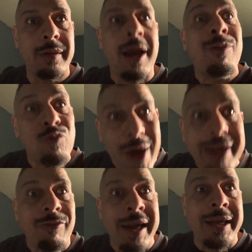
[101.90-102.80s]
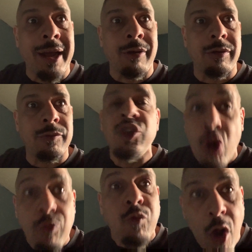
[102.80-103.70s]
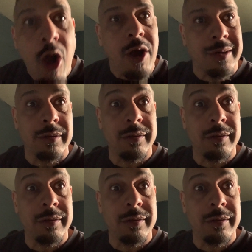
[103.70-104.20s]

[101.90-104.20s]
I'm right now. You're wrong.